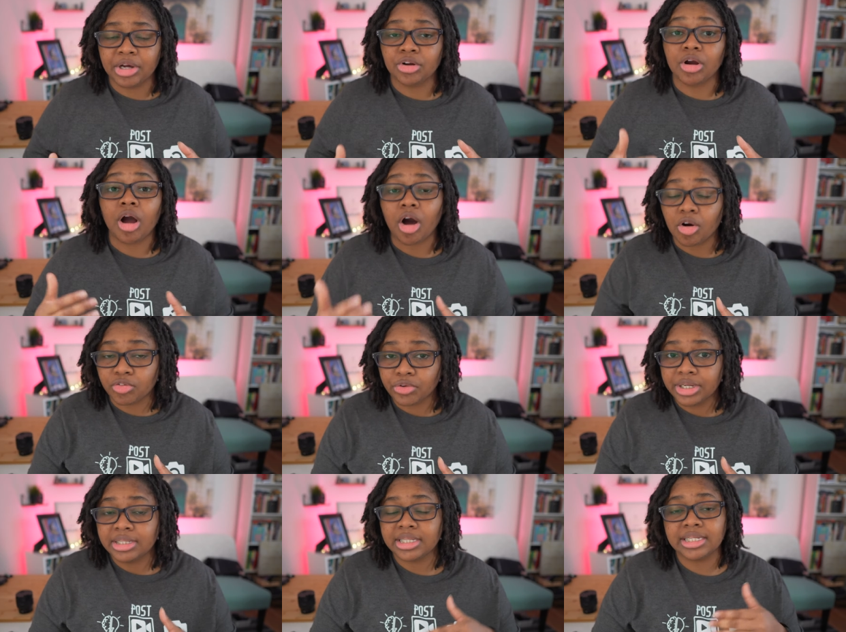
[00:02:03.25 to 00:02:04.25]
better
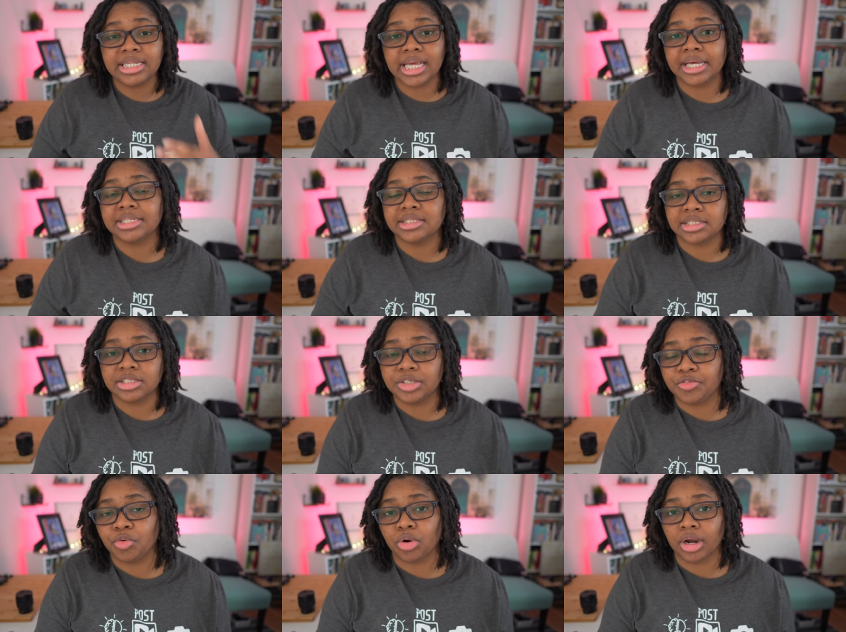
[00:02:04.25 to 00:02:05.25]
offering than the
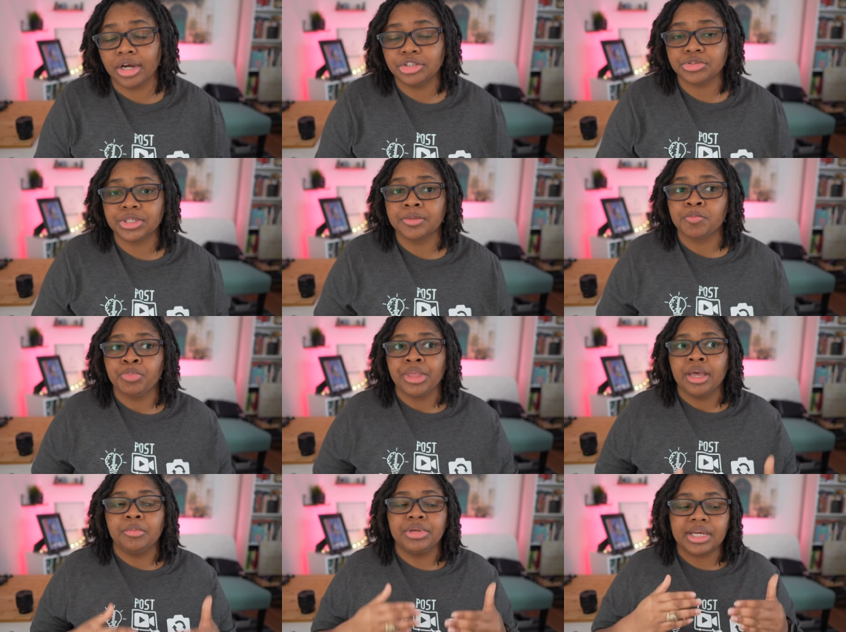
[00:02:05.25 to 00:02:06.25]
A6400
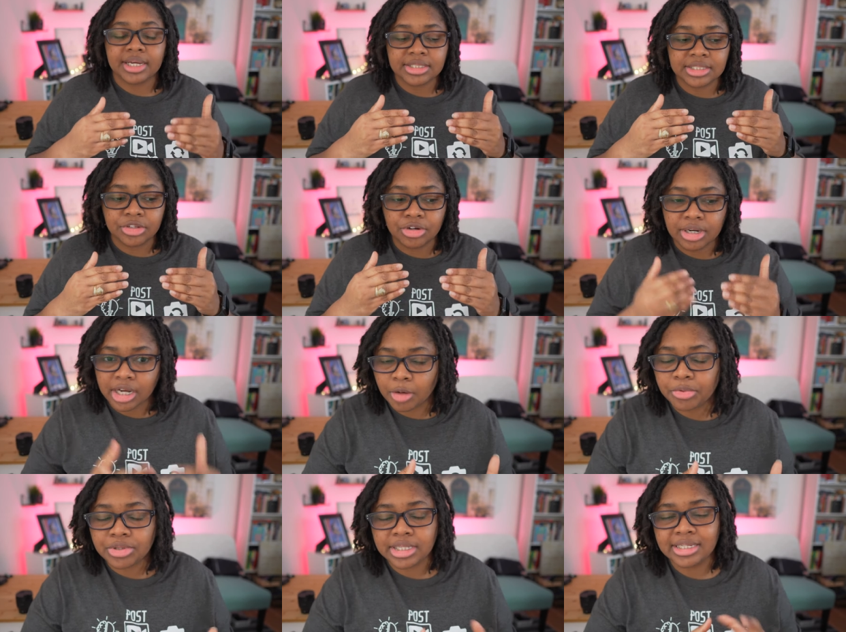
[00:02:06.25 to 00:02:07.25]
because there are a
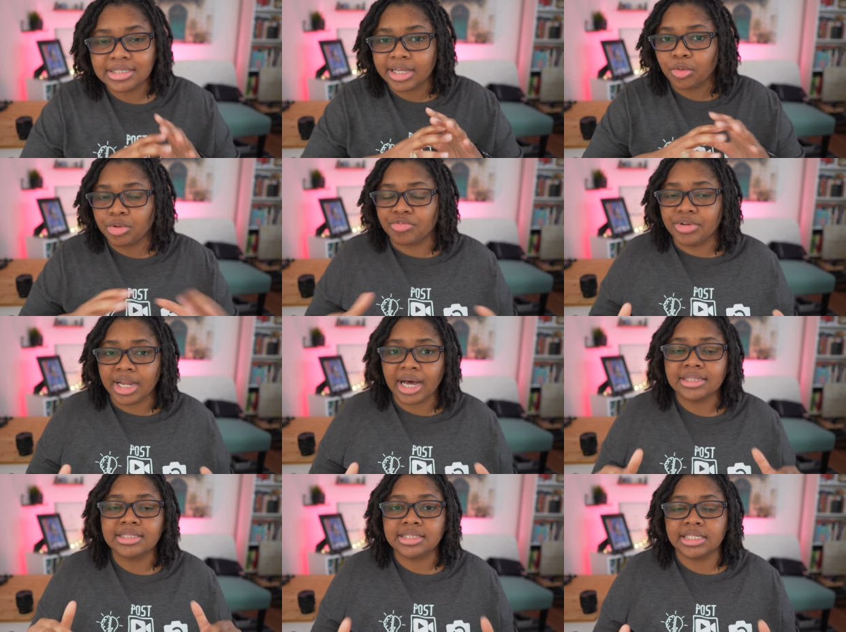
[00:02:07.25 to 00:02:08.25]
couple things that we've
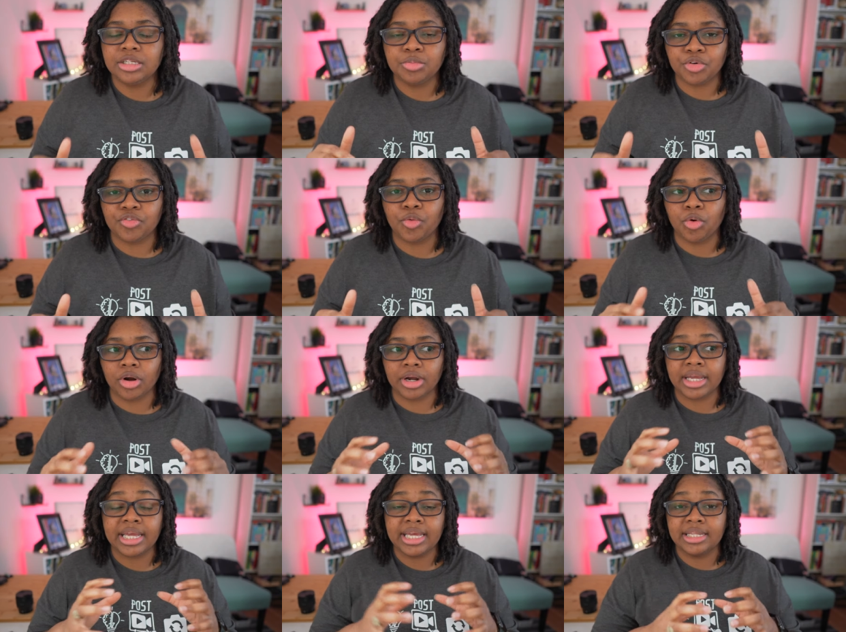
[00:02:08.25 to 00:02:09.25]
not seen
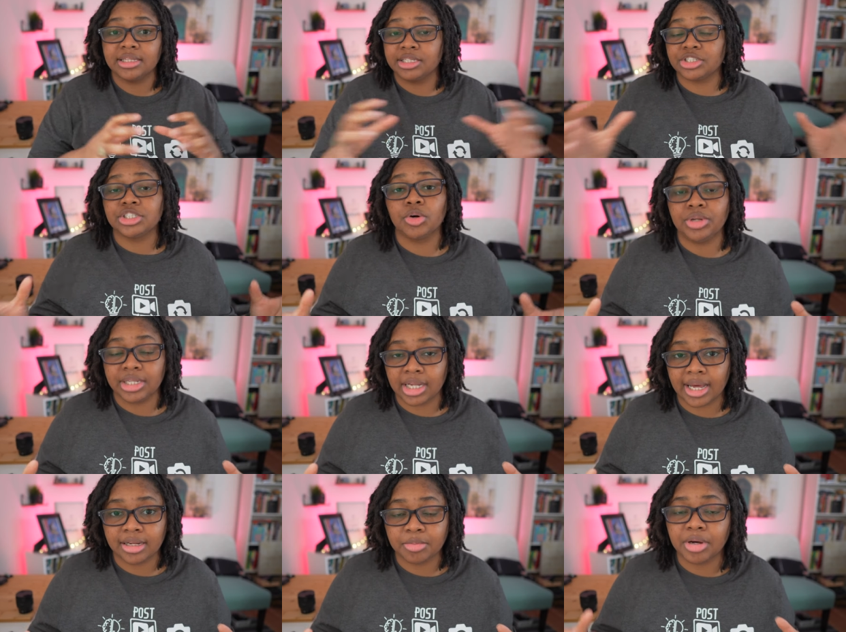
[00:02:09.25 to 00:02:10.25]
before in the Sony
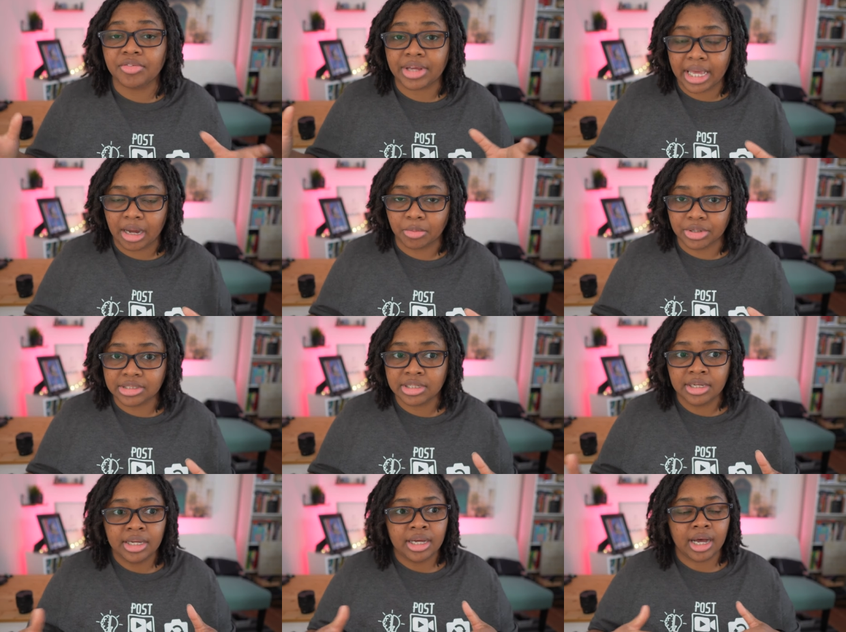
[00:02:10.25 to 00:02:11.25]
lineup of cameras,
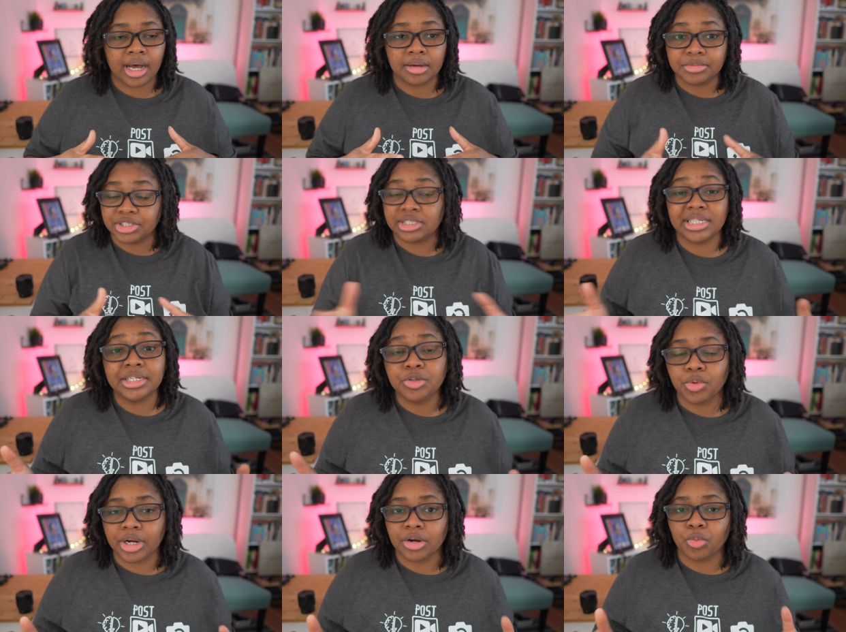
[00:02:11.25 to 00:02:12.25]
uh, just
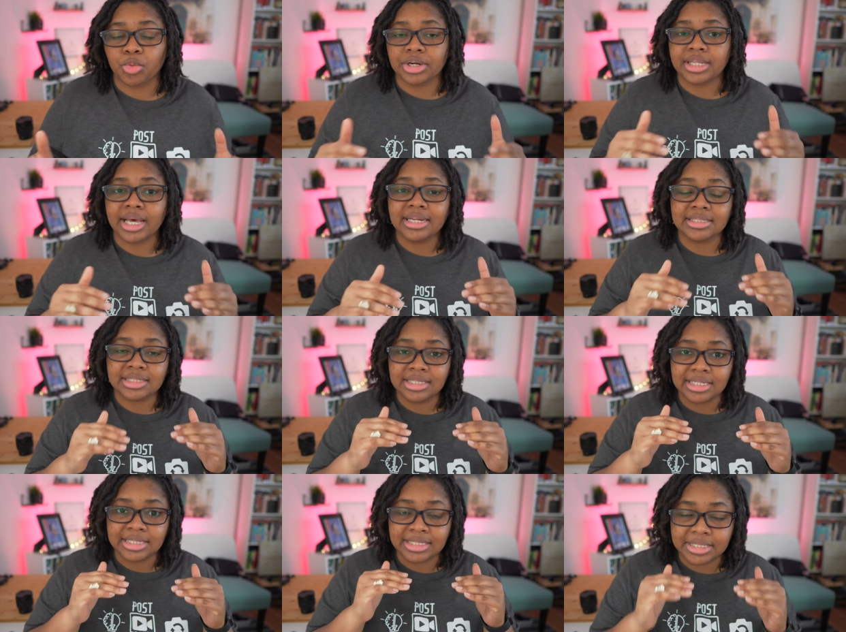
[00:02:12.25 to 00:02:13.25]
anywhere, where that is
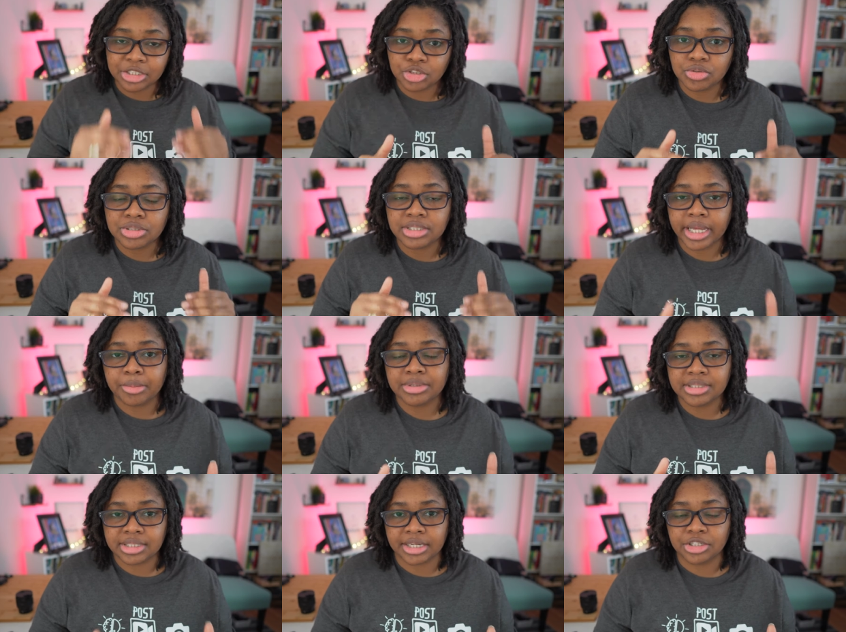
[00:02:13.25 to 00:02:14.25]
the digital
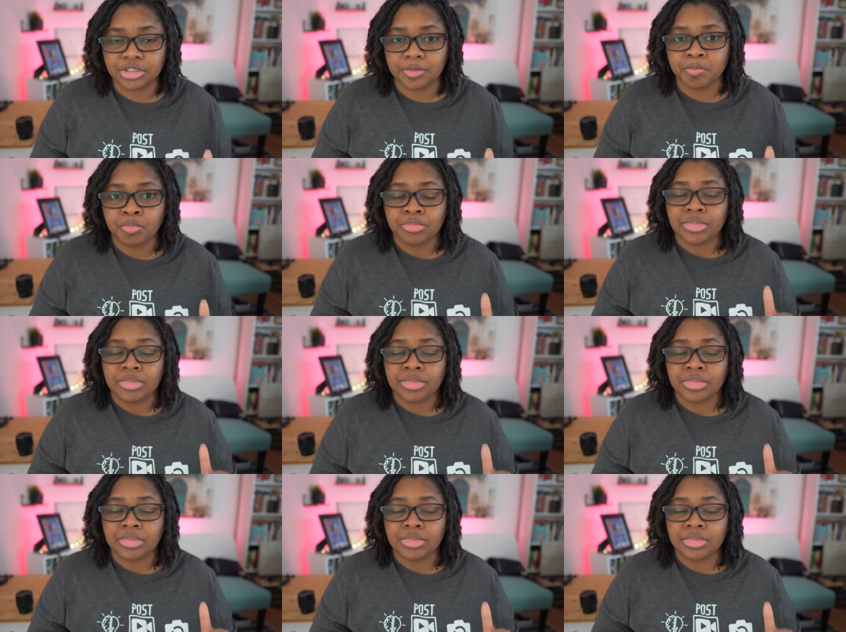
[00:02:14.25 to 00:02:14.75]
stabilization